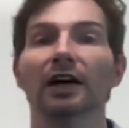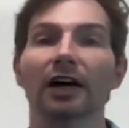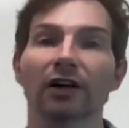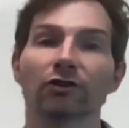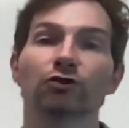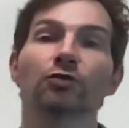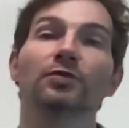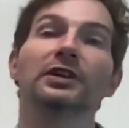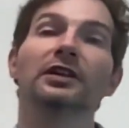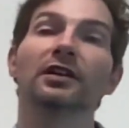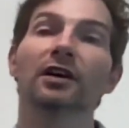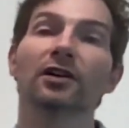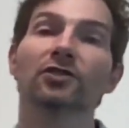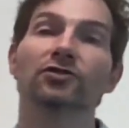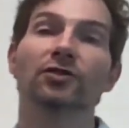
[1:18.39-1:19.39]
has to be
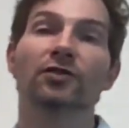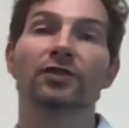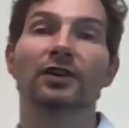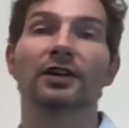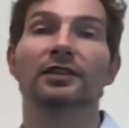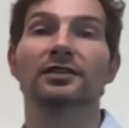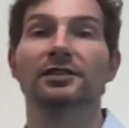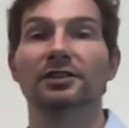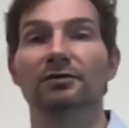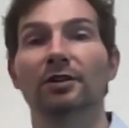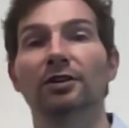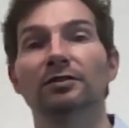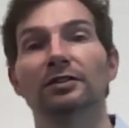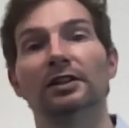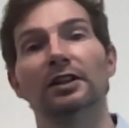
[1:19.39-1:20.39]
larger than
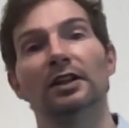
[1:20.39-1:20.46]
zero,